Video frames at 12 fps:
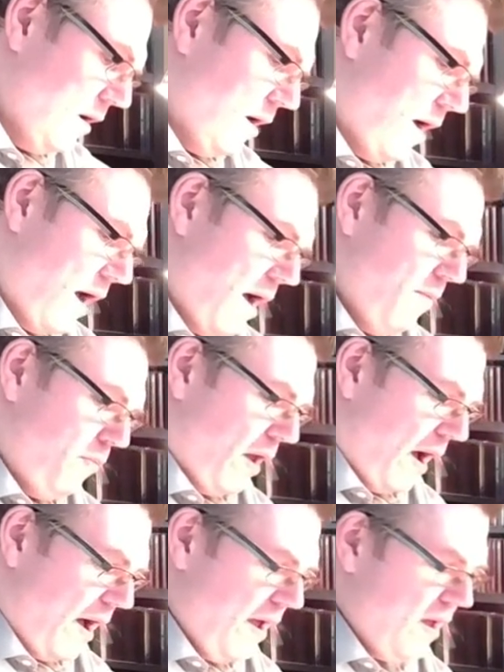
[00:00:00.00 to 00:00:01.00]
I
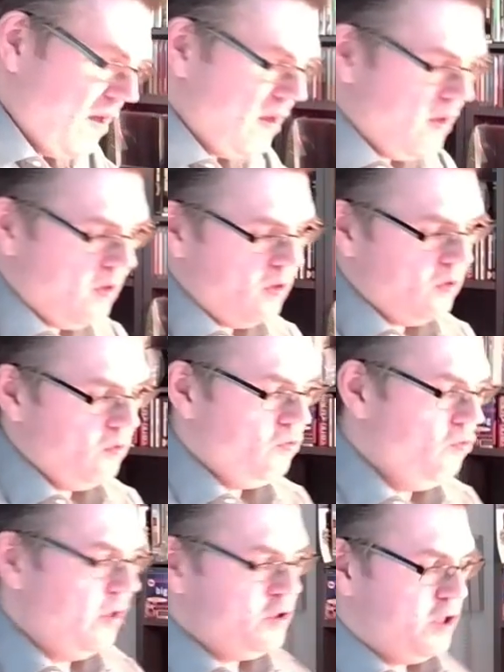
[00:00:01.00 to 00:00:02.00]
apply
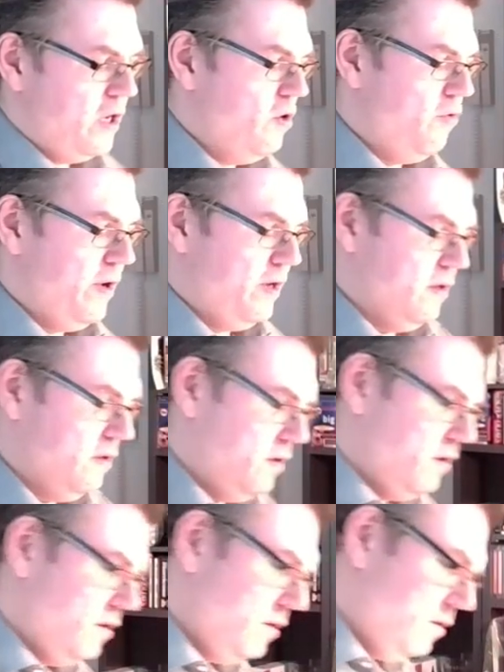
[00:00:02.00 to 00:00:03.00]
to a generator.
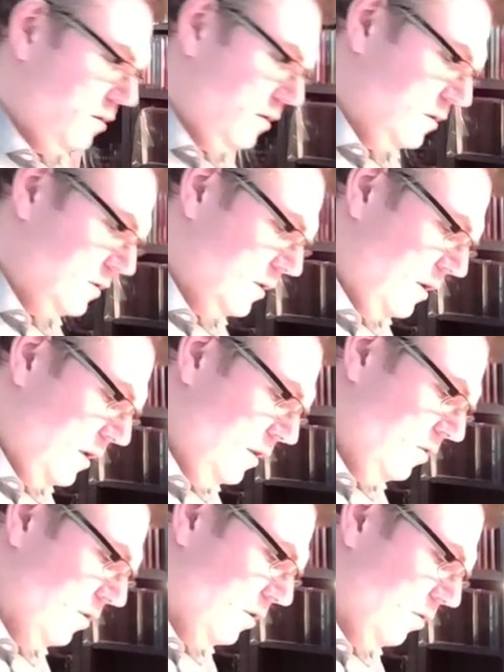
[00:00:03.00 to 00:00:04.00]
Yeah? This is an
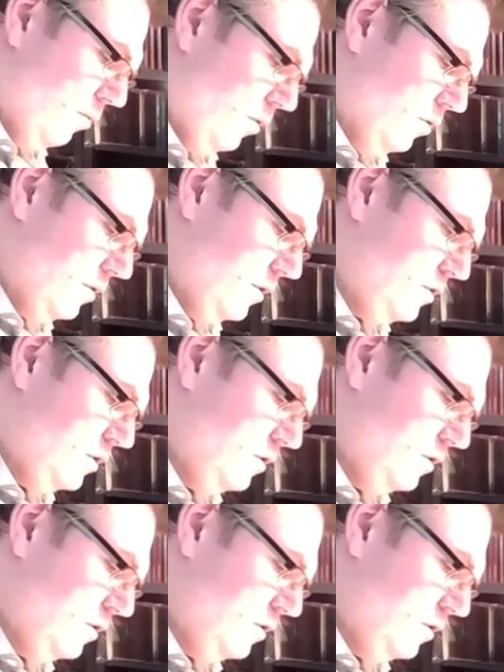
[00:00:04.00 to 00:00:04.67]
internal voltage.